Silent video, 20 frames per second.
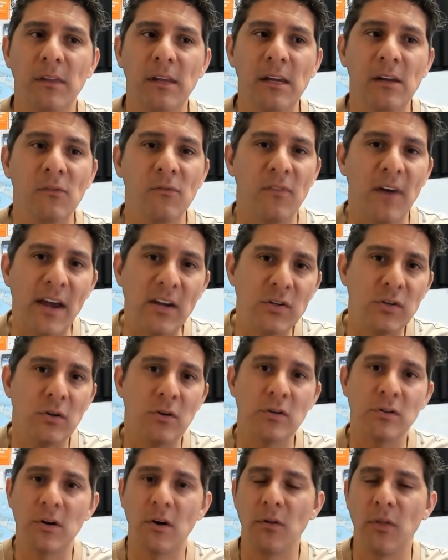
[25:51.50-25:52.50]
the
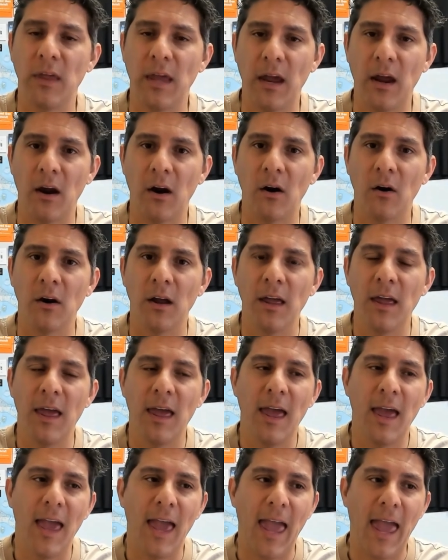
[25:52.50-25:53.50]
investors are there
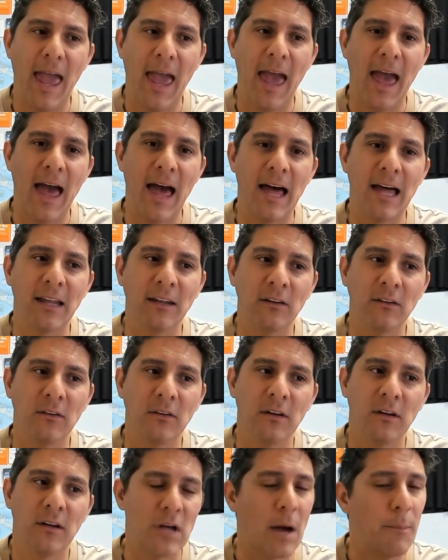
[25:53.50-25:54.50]

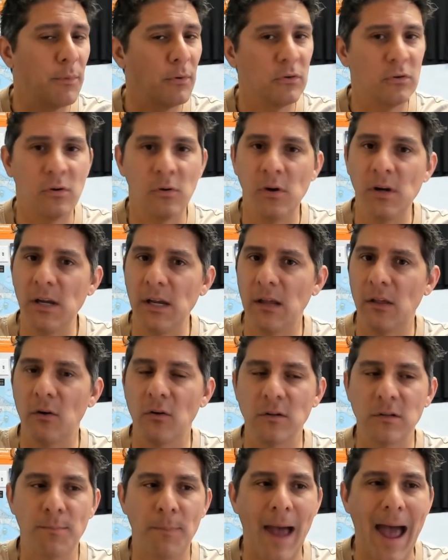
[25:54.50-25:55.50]
and opportunity.
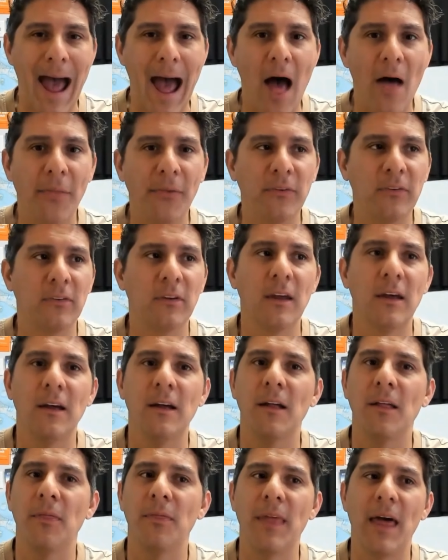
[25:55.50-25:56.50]
There's paths
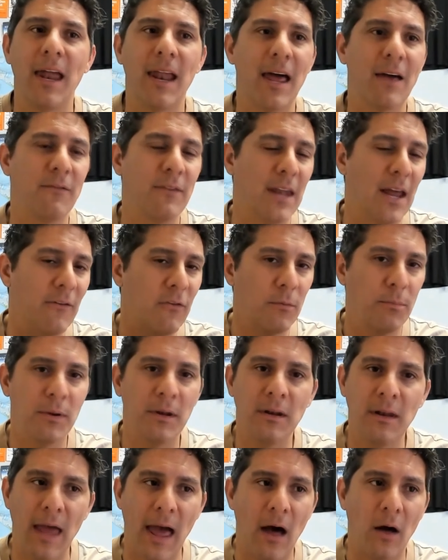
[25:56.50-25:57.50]
that have never
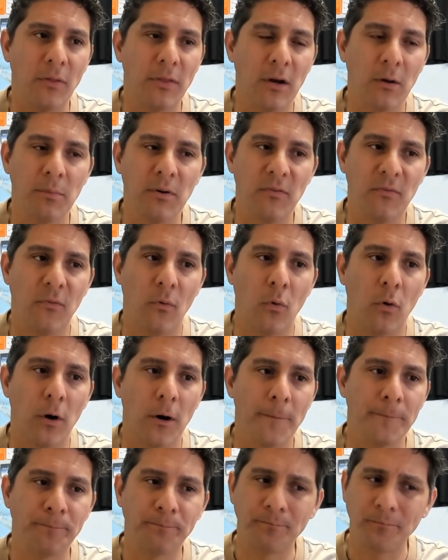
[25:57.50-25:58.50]
been out there
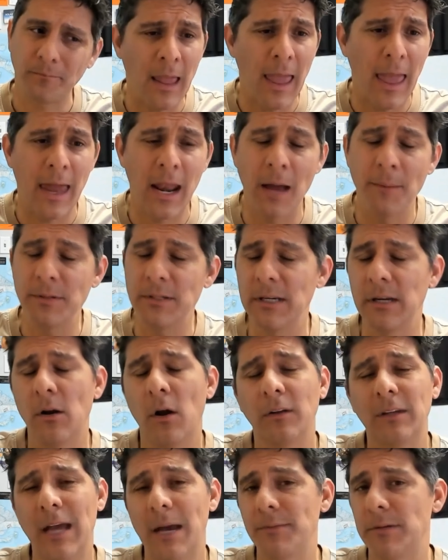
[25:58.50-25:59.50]
before. And I'm
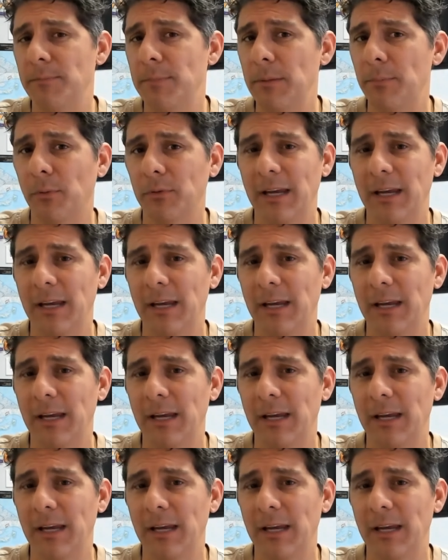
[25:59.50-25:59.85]
seeing all types of